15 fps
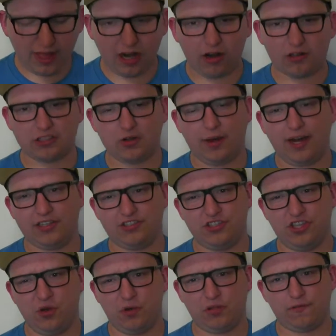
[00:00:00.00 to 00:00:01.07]
of that also has to
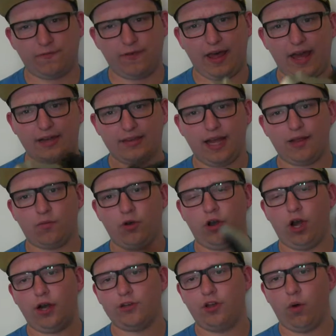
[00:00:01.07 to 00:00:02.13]
do with the fact that we're
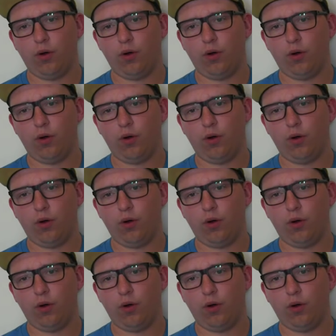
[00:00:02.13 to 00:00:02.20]
not